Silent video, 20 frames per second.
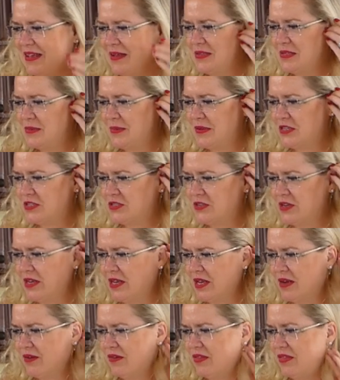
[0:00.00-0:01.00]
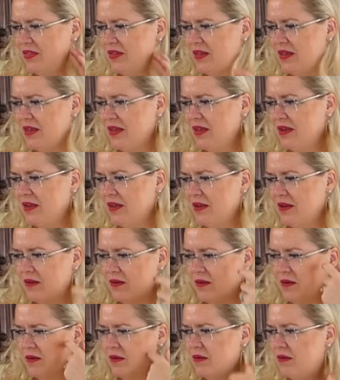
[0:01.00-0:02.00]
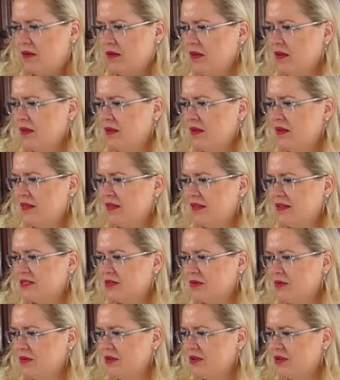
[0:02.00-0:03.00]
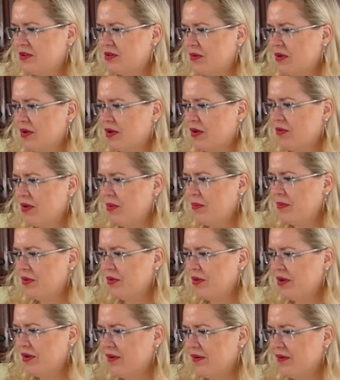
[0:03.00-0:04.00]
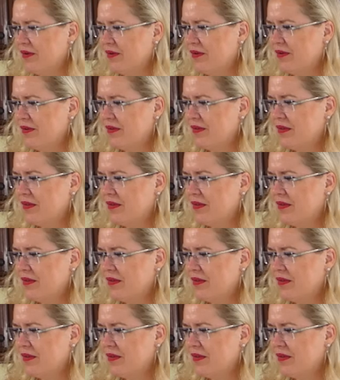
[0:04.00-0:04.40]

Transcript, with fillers: Just make sure I get everything in here that's going into our crumble here.